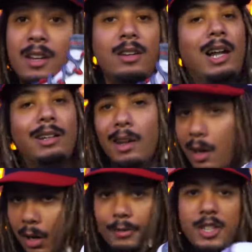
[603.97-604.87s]
I
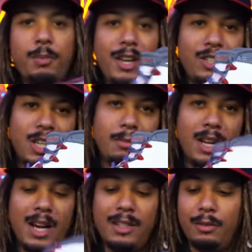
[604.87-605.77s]
love the Space Jam
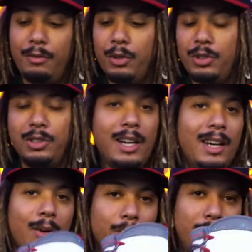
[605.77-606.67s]
nines. Unfortunately, I
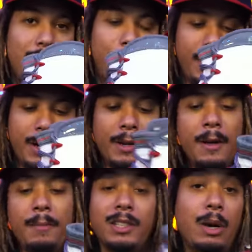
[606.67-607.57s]
got rid of my pair
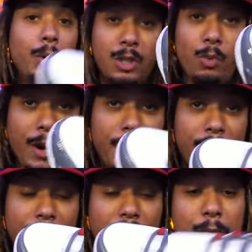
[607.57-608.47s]
because I wasn't wearing
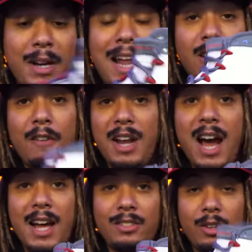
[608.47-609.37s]
it enough. But I love
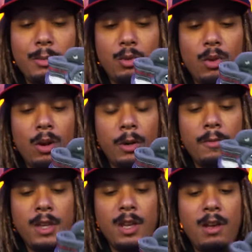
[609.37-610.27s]
nines. Don't get me wrong.
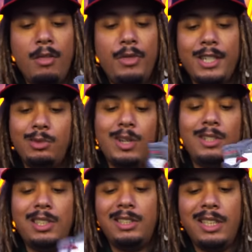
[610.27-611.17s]
This one
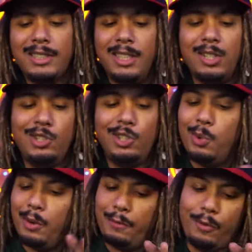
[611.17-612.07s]
just doesn't
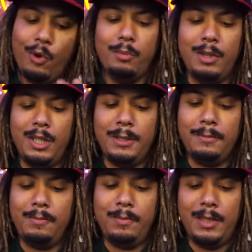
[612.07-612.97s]
do it for me.
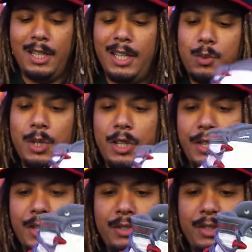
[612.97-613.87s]
It is what it
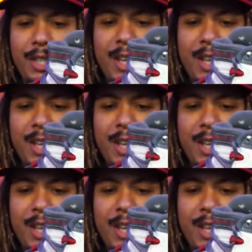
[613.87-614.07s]
is.